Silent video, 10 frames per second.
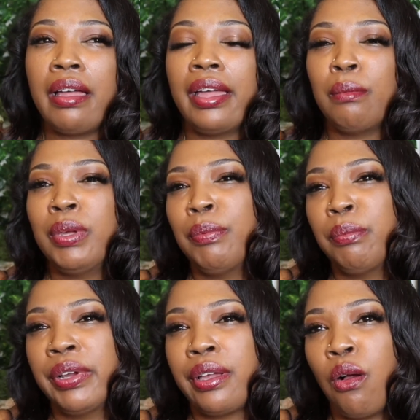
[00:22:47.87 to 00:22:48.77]
and people
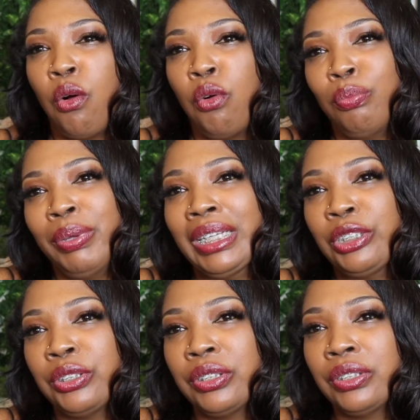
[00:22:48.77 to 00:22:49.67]
bring out old
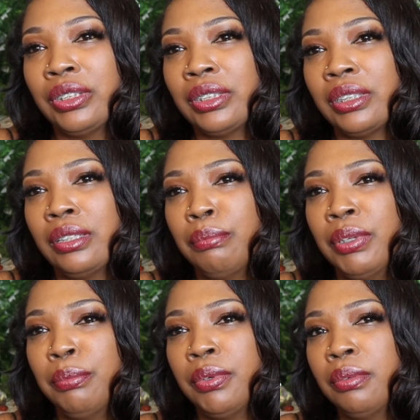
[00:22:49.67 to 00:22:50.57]
pictures and
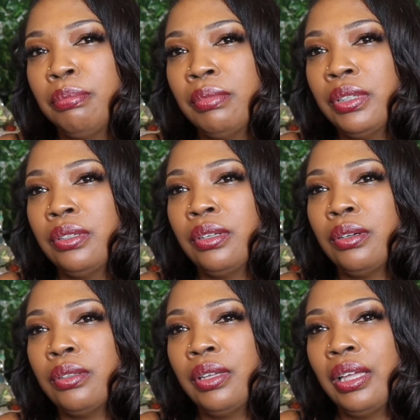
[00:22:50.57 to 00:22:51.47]
people, you
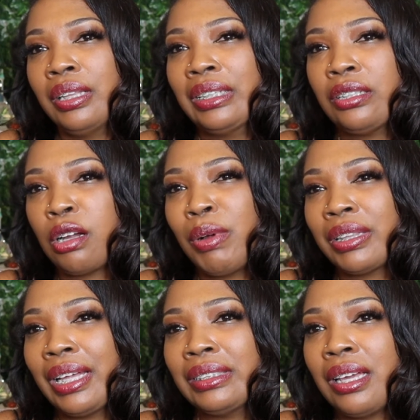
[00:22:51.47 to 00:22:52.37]
know, they talk
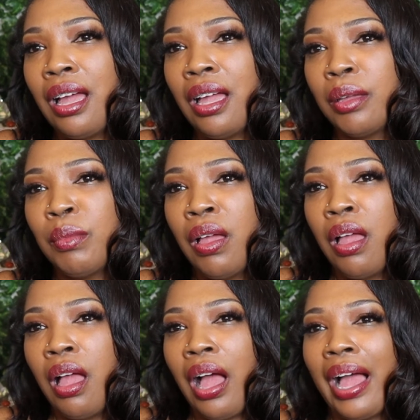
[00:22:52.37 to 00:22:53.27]
about that time.
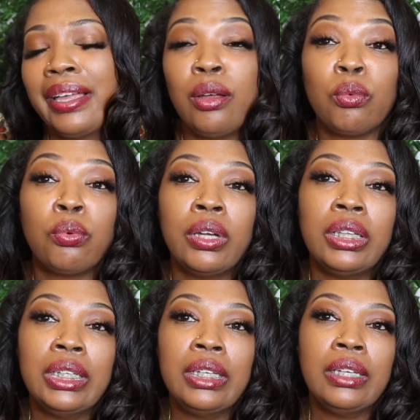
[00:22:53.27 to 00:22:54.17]
I get
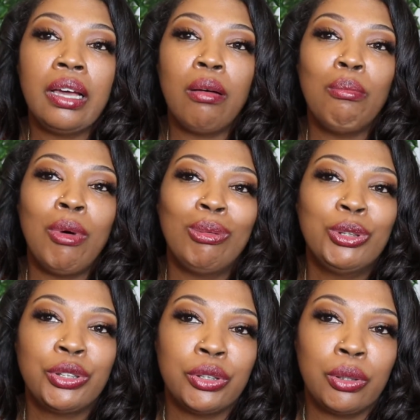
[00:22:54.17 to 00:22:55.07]
really
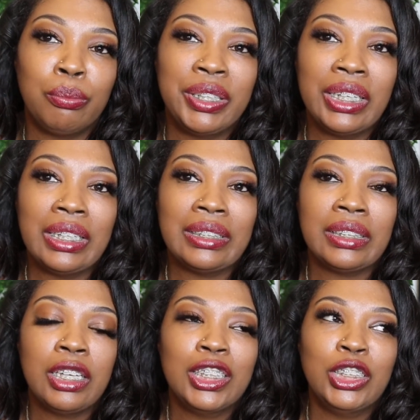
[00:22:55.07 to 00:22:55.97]
emotional
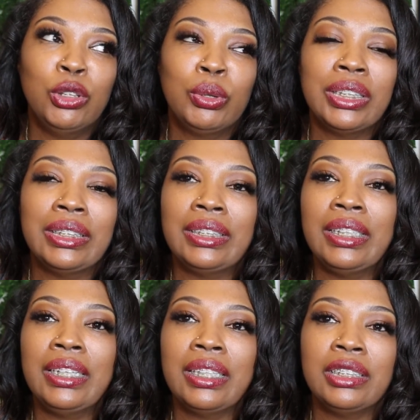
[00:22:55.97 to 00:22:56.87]
because you can
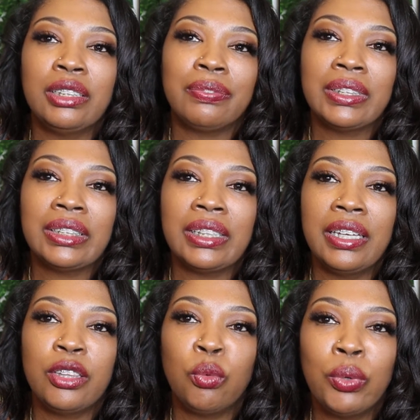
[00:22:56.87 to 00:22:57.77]
see the difference
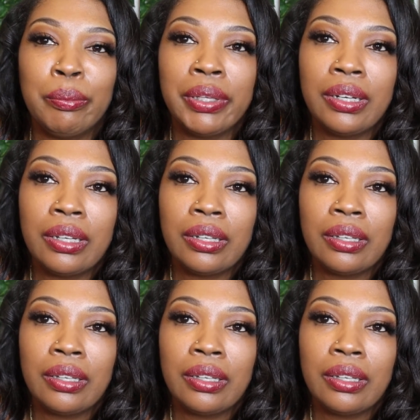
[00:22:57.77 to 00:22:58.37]
in the women.